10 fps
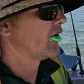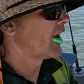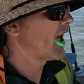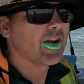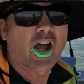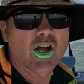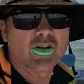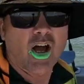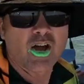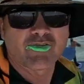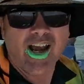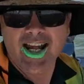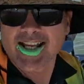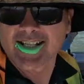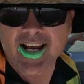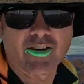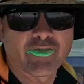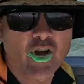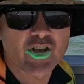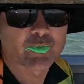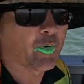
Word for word: Righto, no, no flatties in our first